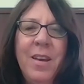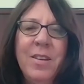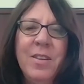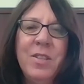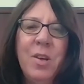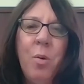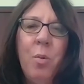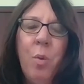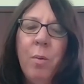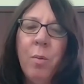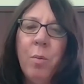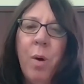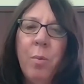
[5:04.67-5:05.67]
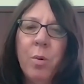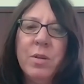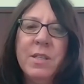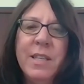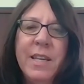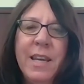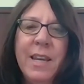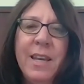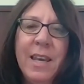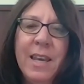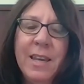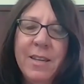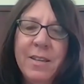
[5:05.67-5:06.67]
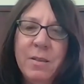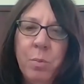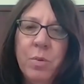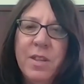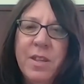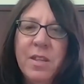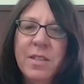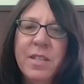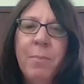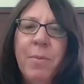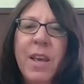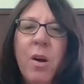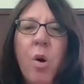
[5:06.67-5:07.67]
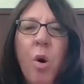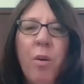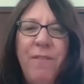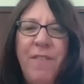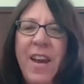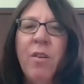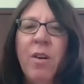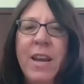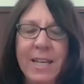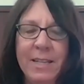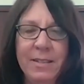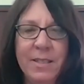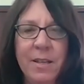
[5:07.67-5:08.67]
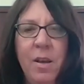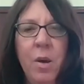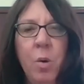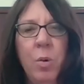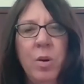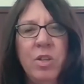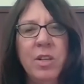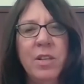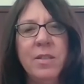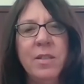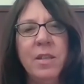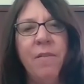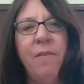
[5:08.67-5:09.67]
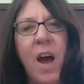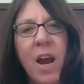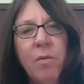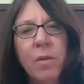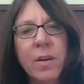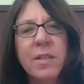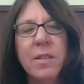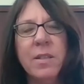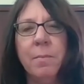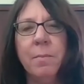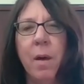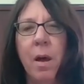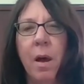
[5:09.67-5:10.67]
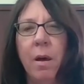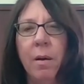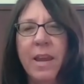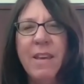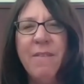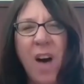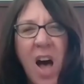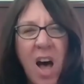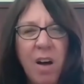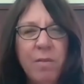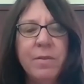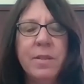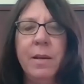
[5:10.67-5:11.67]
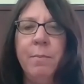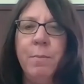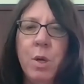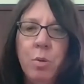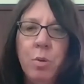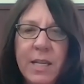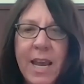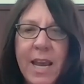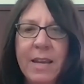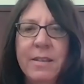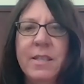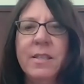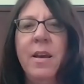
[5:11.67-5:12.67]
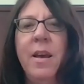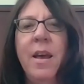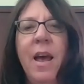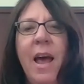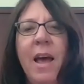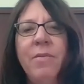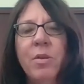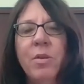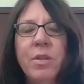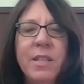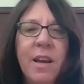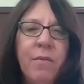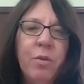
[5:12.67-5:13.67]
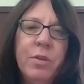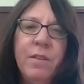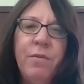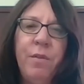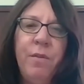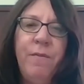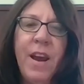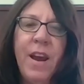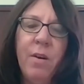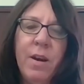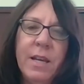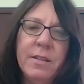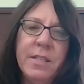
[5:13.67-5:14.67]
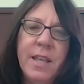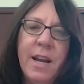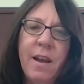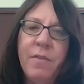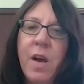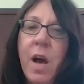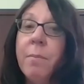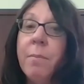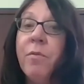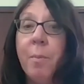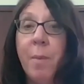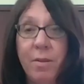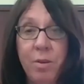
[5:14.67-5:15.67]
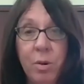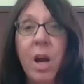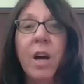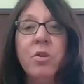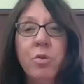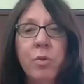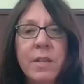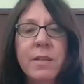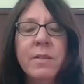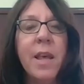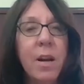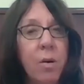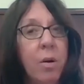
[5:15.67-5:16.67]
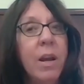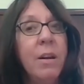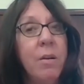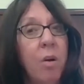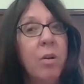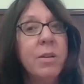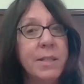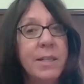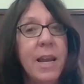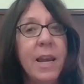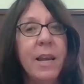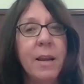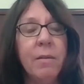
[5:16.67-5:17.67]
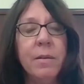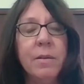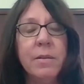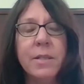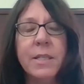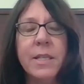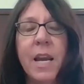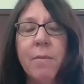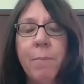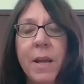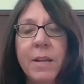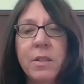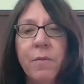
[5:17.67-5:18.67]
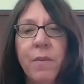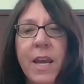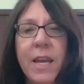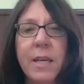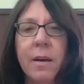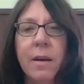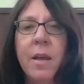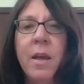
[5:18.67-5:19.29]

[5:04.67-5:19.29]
So what we're seeing is something called variants, which is the virus evolves and mutates. And there's several different variants that have come from other countries that are in our state and the state of Pennsylvania